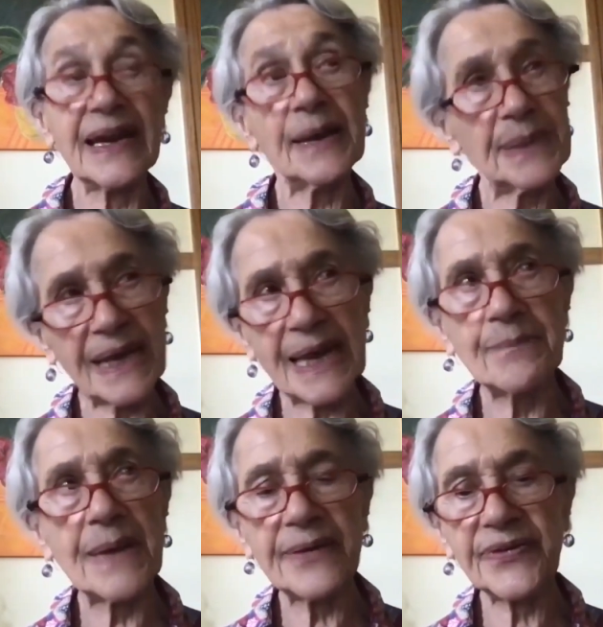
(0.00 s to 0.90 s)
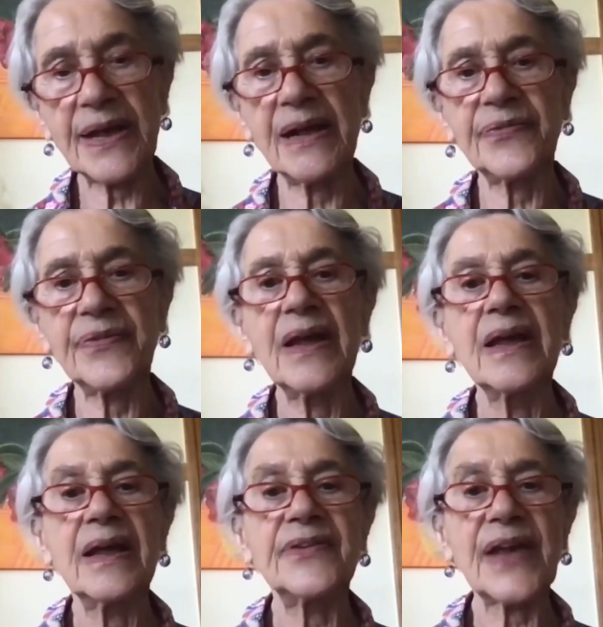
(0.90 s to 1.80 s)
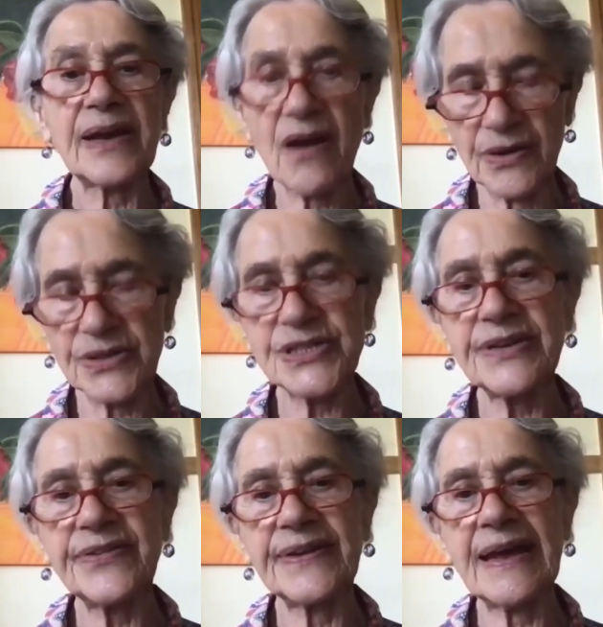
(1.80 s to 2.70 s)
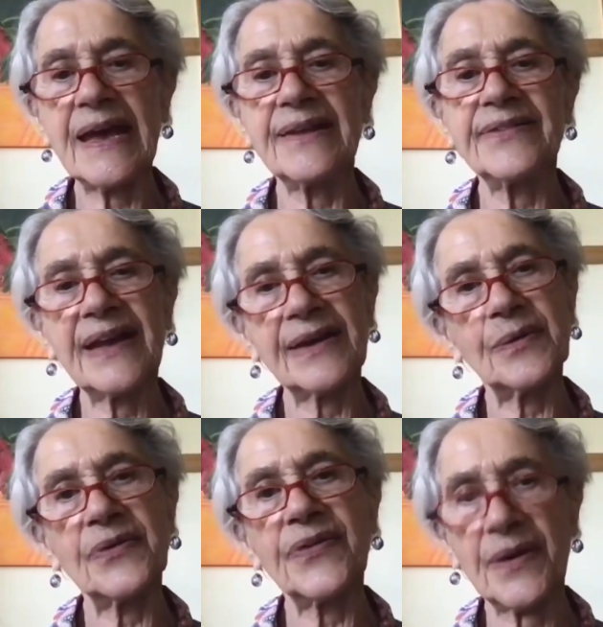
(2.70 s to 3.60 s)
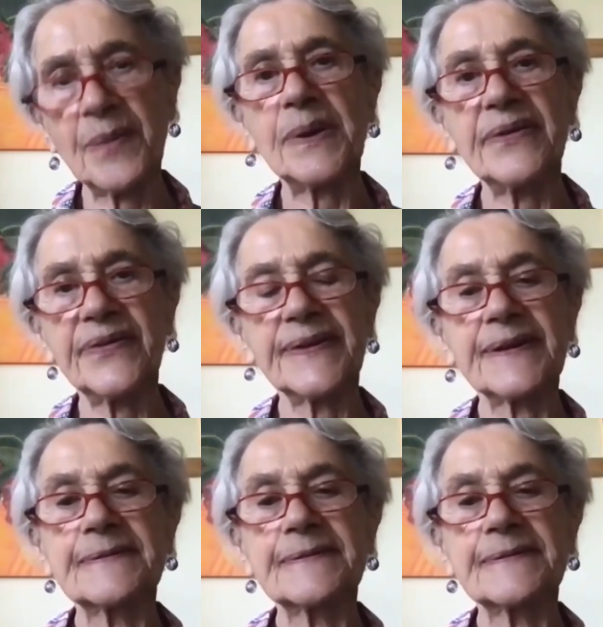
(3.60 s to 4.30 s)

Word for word: and I became myself a psychologist and psychotherapist.